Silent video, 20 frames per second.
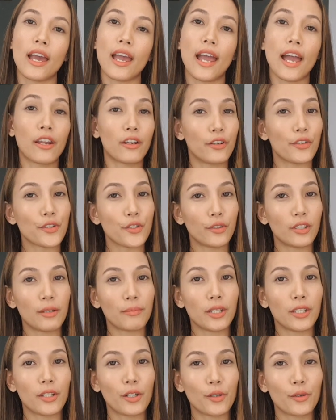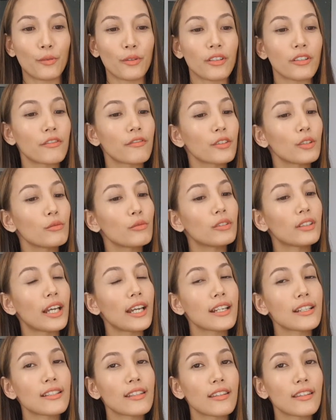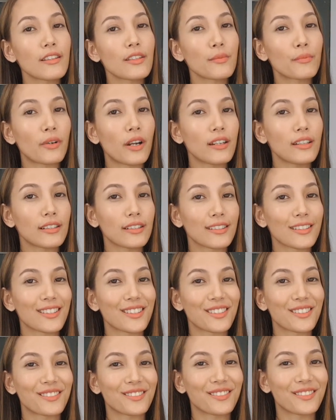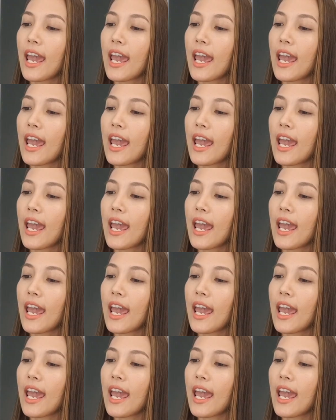and also let me know if you liked these products.